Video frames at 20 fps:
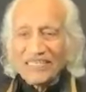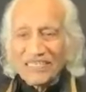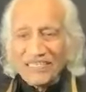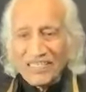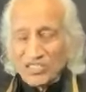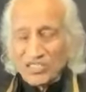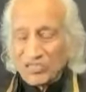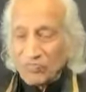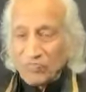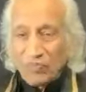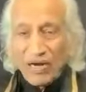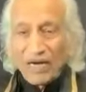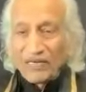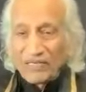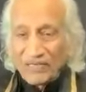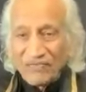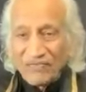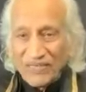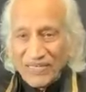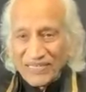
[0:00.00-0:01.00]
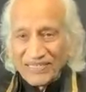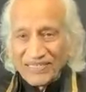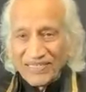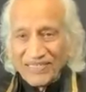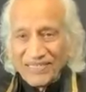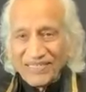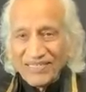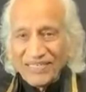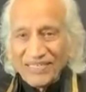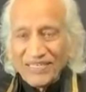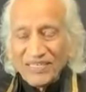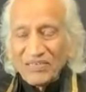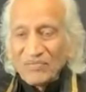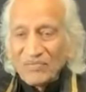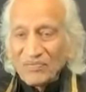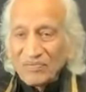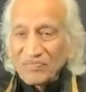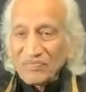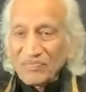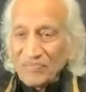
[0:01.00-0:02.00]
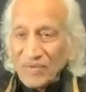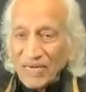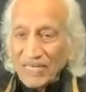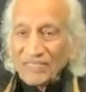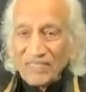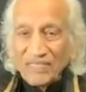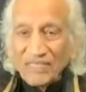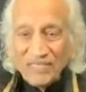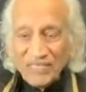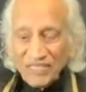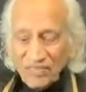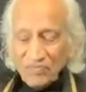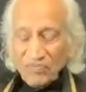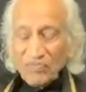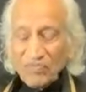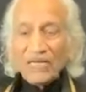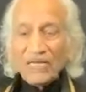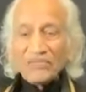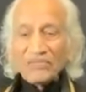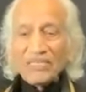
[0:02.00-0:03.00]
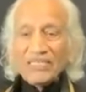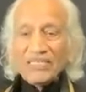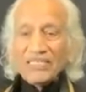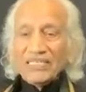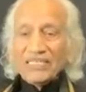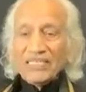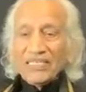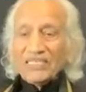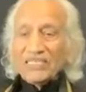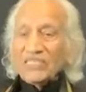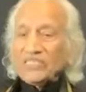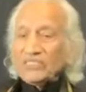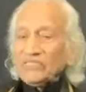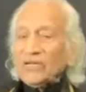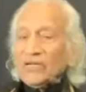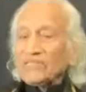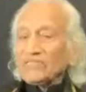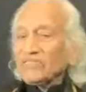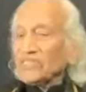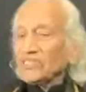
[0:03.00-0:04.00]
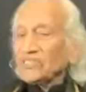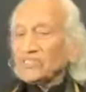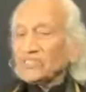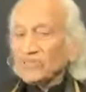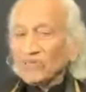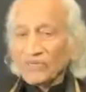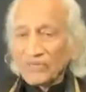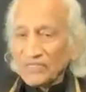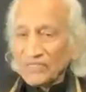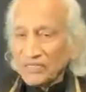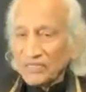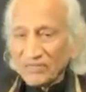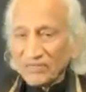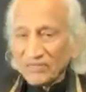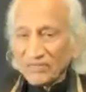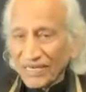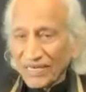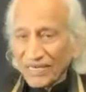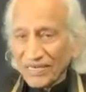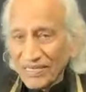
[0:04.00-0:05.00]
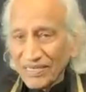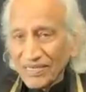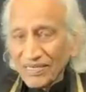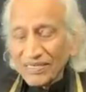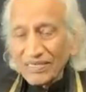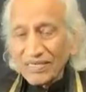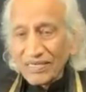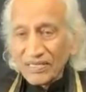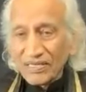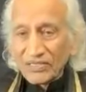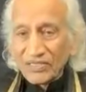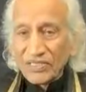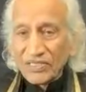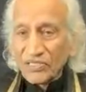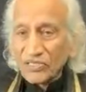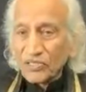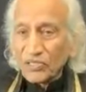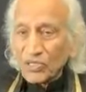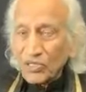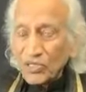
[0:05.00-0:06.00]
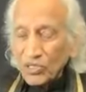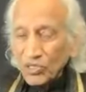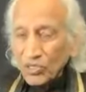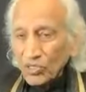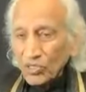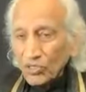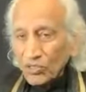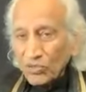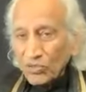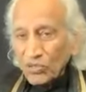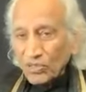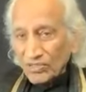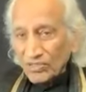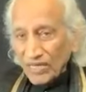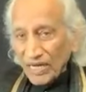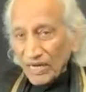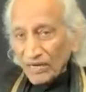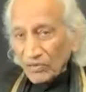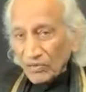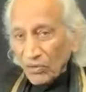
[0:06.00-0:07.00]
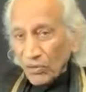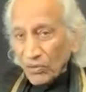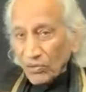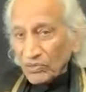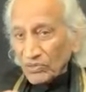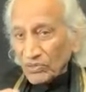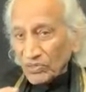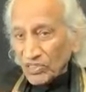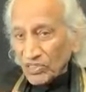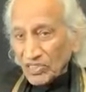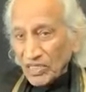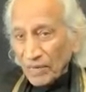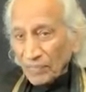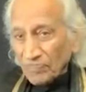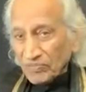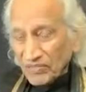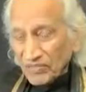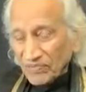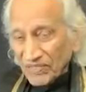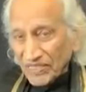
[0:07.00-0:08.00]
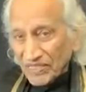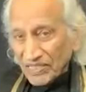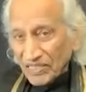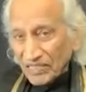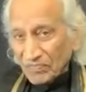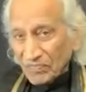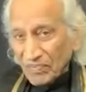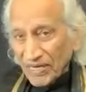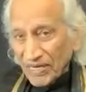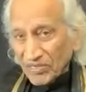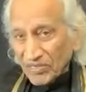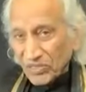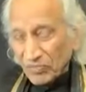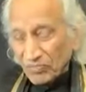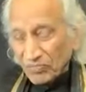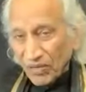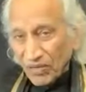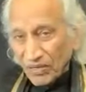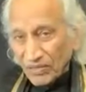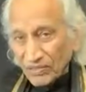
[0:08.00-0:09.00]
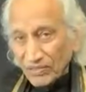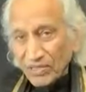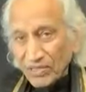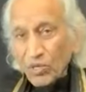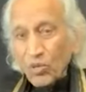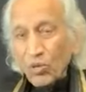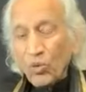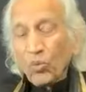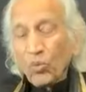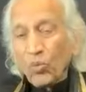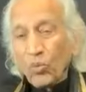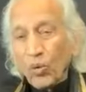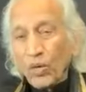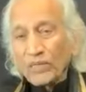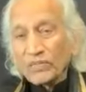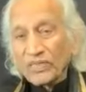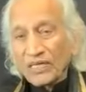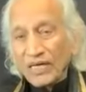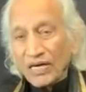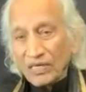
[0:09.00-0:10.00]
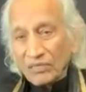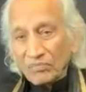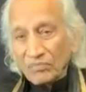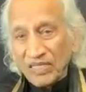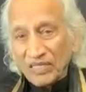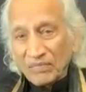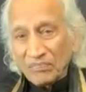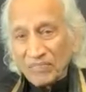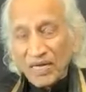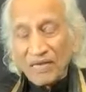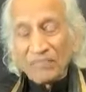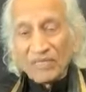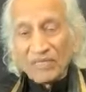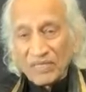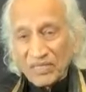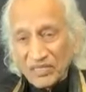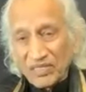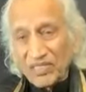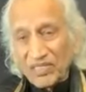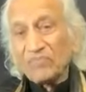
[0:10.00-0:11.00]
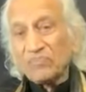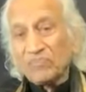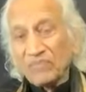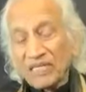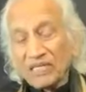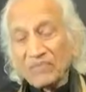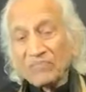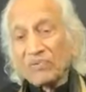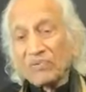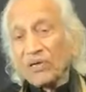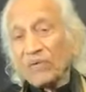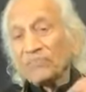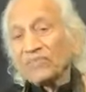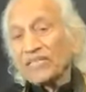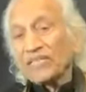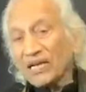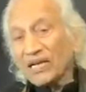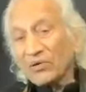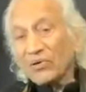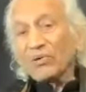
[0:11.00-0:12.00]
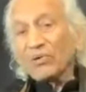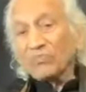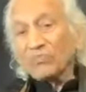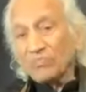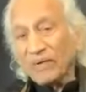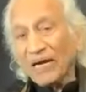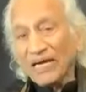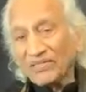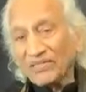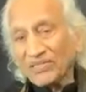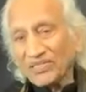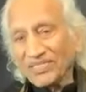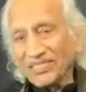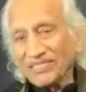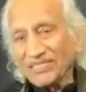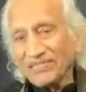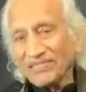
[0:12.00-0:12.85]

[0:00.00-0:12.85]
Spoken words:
is part of it. But it is not just Yoga Nidra, it is their own receptivity based upon what karmic memories they bring from their own past,